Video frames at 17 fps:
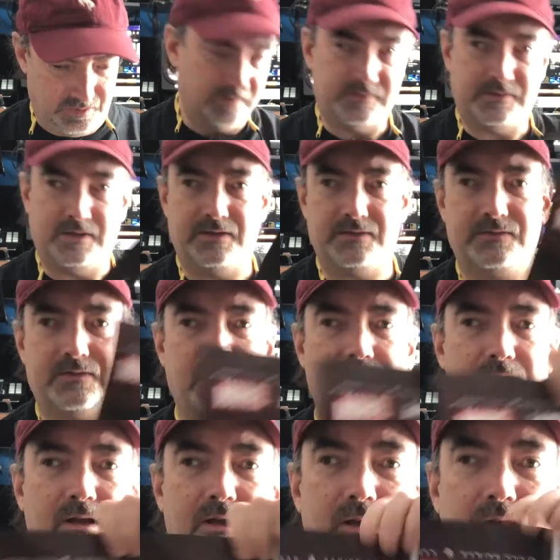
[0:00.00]
It
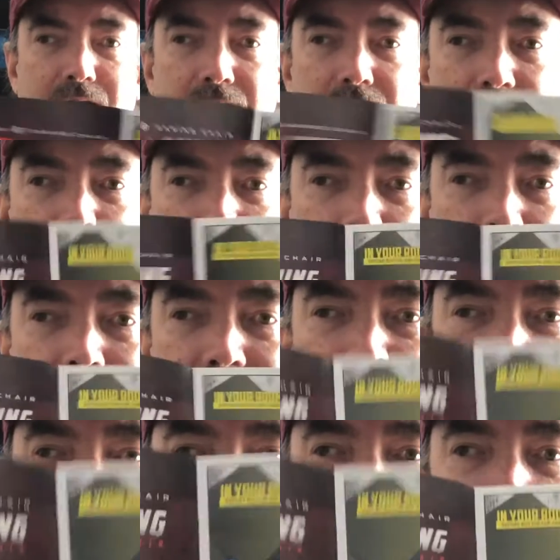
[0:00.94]
says,
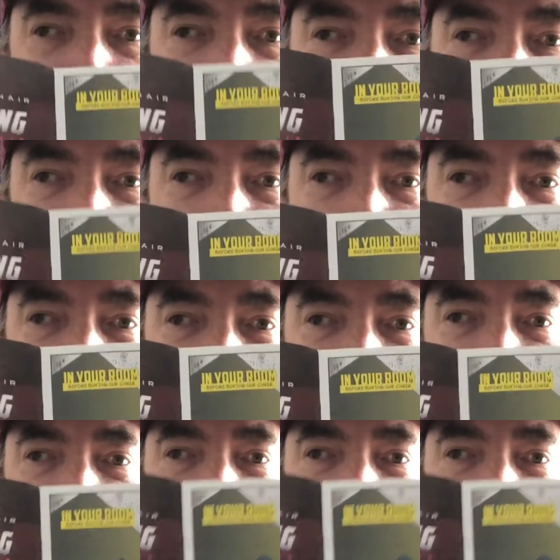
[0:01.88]
let's start with the base.